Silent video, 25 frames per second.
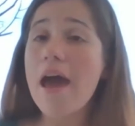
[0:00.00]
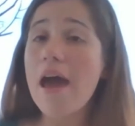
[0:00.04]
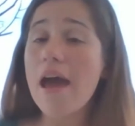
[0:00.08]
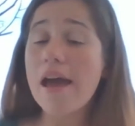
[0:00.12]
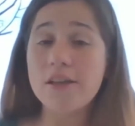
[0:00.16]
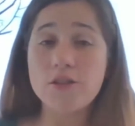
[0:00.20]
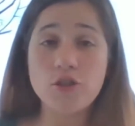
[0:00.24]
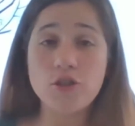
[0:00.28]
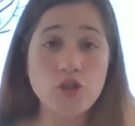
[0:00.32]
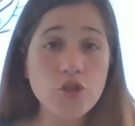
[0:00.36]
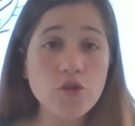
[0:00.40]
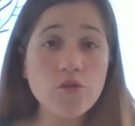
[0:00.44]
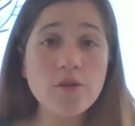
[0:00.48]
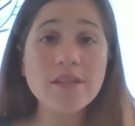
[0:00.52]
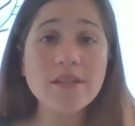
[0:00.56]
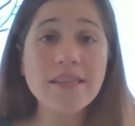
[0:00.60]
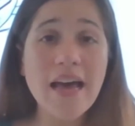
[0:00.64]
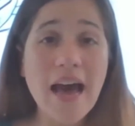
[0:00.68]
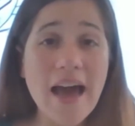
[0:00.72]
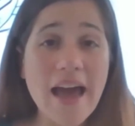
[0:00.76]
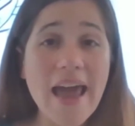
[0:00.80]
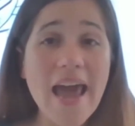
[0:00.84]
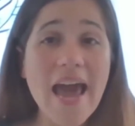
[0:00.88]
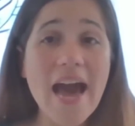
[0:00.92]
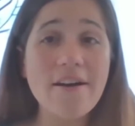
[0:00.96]
As soon as
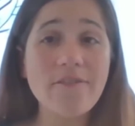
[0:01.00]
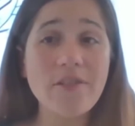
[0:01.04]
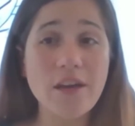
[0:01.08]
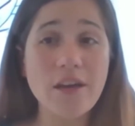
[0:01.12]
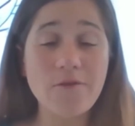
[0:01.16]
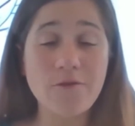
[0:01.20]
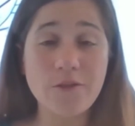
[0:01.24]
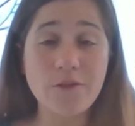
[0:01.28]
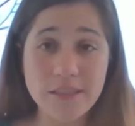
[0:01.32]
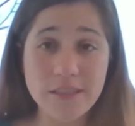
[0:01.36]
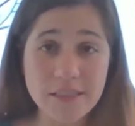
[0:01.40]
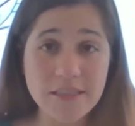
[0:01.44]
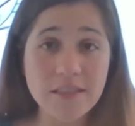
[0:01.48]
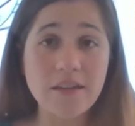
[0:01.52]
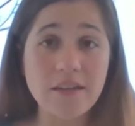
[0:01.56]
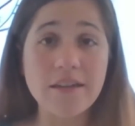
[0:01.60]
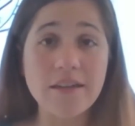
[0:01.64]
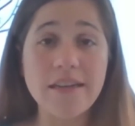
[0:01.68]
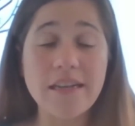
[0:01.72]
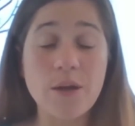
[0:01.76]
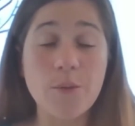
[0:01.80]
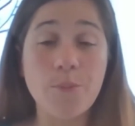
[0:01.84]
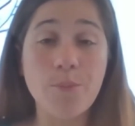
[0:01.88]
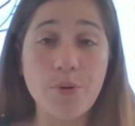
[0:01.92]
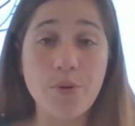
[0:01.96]
I have a
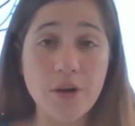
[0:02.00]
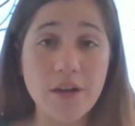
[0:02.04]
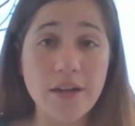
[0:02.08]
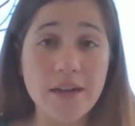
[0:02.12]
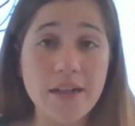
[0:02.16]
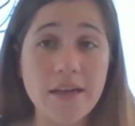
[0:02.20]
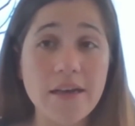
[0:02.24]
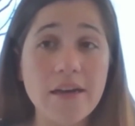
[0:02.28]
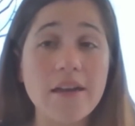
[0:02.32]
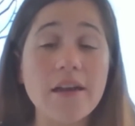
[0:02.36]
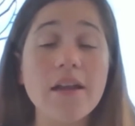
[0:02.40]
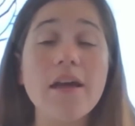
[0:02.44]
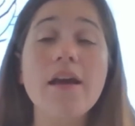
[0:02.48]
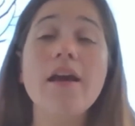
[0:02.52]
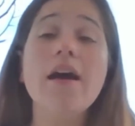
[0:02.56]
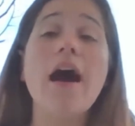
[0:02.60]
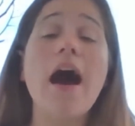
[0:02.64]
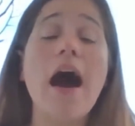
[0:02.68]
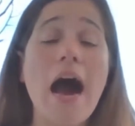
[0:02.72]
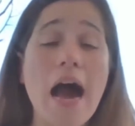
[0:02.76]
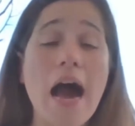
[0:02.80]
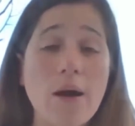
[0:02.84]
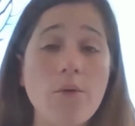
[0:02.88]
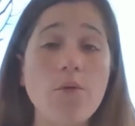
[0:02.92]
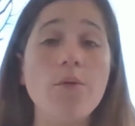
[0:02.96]
facility to put it in,
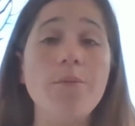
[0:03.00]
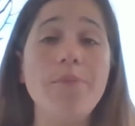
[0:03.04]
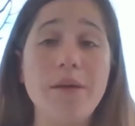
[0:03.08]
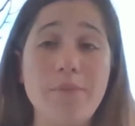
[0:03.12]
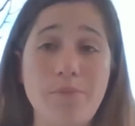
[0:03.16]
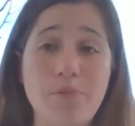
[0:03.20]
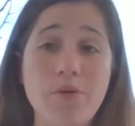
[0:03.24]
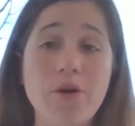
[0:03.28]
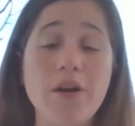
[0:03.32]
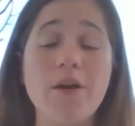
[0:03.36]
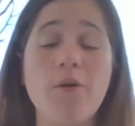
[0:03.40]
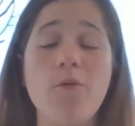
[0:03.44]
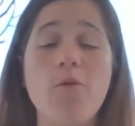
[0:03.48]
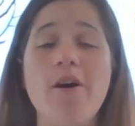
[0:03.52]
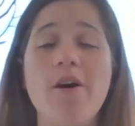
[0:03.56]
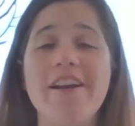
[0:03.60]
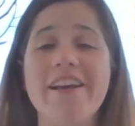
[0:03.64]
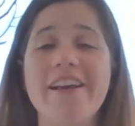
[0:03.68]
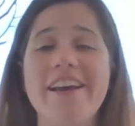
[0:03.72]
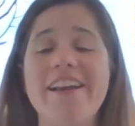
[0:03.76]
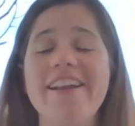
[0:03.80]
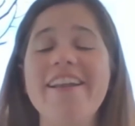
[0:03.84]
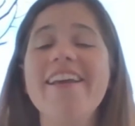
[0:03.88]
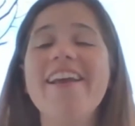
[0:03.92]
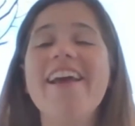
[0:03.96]
I will be putting one
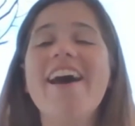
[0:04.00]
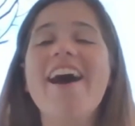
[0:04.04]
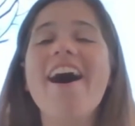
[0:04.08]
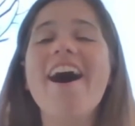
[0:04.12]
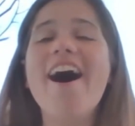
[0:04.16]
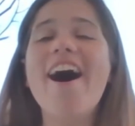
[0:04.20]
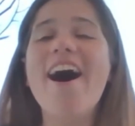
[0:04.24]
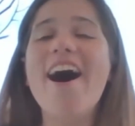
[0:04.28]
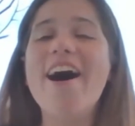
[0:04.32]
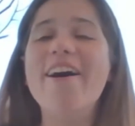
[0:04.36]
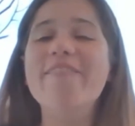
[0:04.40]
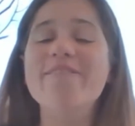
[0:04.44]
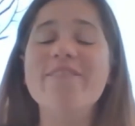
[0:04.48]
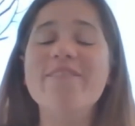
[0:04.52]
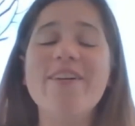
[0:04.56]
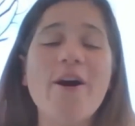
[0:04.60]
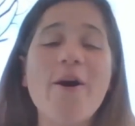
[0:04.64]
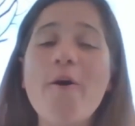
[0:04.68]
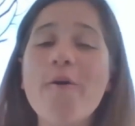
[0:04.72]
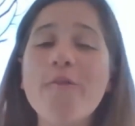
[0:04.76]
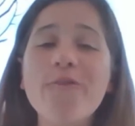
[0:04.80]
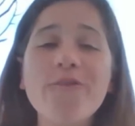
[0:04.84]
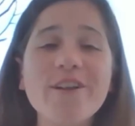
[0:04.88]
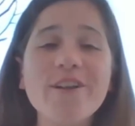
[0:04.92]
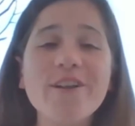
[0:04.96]
in,
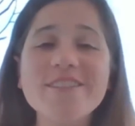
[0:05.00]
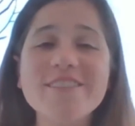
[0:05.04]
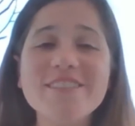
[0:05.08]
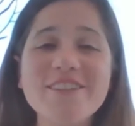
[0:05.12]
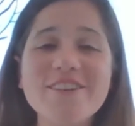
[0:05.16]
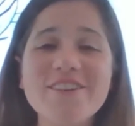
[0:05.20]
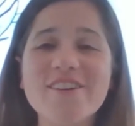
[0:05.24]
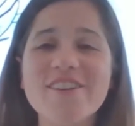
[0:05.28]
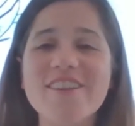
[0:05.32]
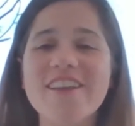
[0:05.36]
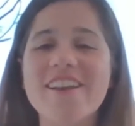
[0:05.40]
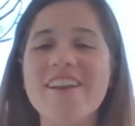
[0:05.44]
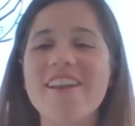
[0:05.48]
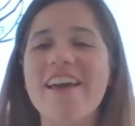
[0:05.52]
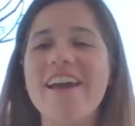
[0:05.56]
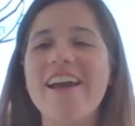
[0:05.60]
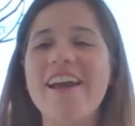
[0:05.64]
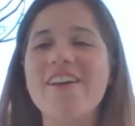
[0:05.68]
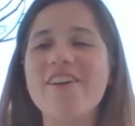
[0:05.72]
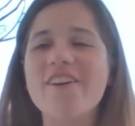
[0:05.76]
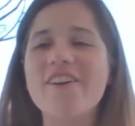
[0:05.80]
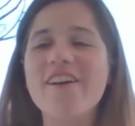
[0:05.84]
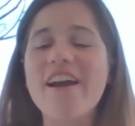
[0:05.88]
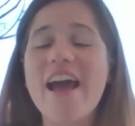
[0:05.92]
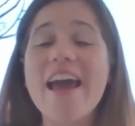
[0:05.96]
hopefully sooner than
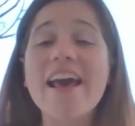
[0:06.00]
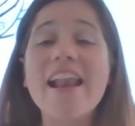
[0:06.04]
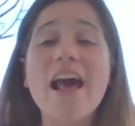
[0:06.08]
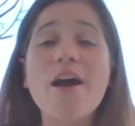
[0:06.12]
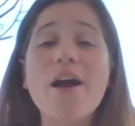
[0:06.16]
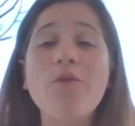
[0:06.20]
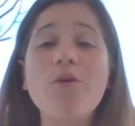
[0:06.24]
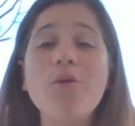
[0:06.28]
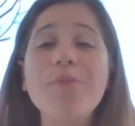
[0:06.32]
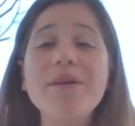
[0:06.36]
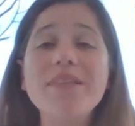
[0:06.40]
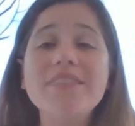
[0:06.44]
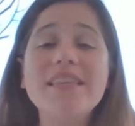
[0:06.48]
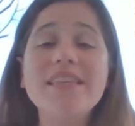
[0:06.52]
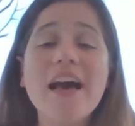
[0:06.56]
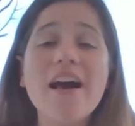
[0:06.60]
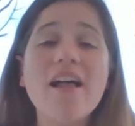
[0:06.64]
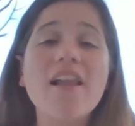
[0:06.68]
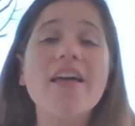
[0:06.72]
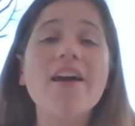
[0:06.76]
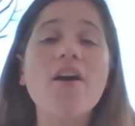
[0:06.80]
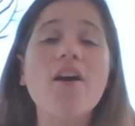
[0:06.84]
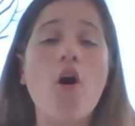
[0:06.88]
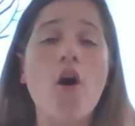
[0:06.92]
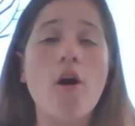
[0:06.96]
later. And I will be
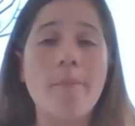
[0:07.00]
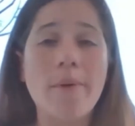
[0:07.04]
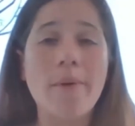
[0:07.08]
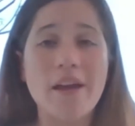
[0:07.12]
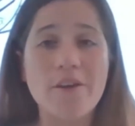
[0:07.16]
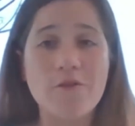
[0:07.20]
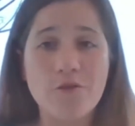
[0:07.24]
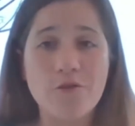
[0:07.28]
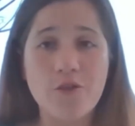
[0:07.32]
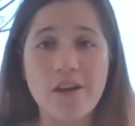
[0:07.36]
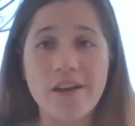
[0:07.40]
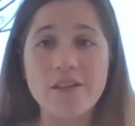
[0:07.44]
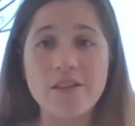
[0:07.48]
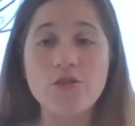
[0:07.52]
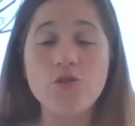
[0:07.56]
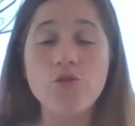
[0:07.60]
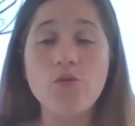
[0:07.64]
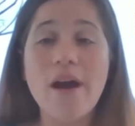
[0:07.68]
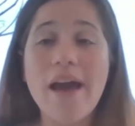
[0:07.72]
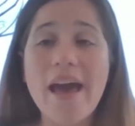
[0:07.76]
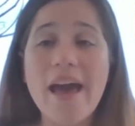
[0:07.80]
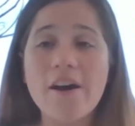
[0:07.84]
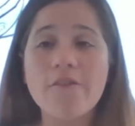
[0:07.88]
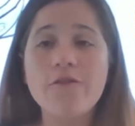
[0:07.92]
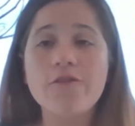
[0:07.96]
telling all my friends who
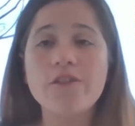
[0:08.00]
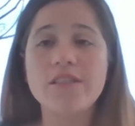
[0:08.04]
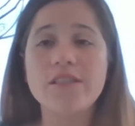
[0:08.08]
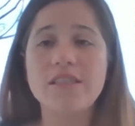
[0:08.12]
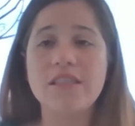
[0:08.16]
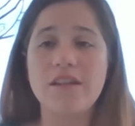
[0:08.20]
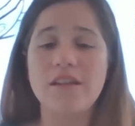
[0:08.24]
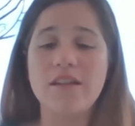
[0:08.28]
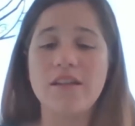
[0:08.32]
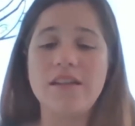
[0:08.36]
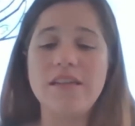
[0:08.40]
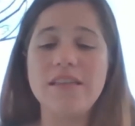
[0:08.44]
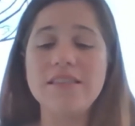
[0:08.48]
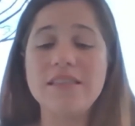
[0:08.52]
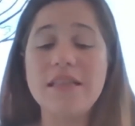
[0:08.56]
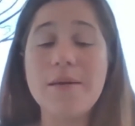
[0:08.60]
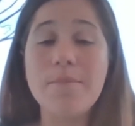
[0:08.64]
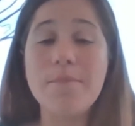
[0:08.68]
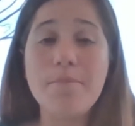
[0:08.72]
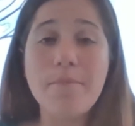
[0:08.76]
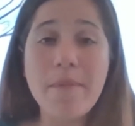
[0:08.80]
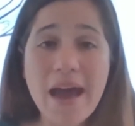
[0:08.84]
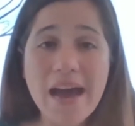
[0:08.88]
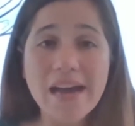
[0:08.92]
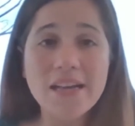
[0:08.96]
have facilities
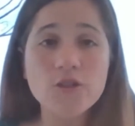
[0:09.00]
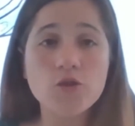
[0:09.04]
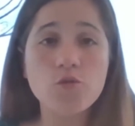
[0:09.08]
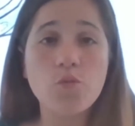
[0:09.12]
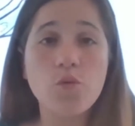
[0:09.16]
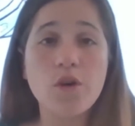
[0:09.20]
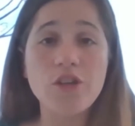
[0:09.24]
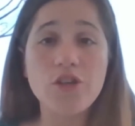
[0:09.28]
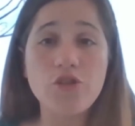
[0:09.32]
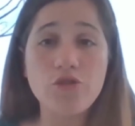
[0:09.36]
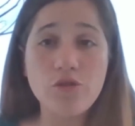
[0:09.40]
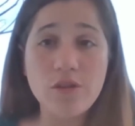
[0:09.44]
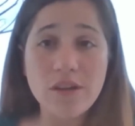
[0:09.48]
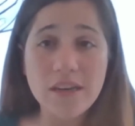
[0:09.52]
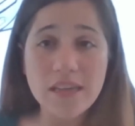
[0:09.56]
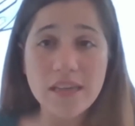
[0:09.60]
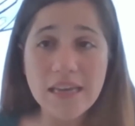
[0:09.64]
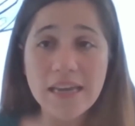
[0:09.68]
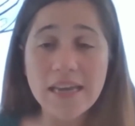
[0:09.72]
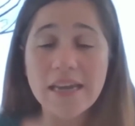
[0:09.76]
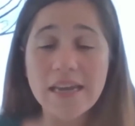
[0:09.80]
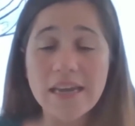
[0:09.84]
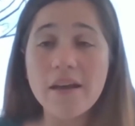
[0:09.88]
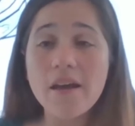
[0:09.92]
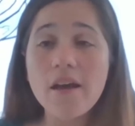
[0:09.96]
that match what you
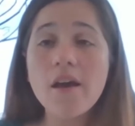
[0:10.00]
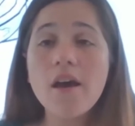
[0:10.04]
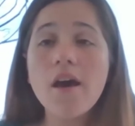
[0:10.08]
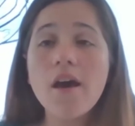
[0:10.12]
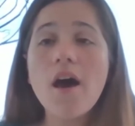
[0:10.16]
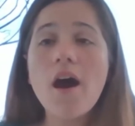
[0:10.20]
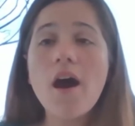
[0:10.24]
need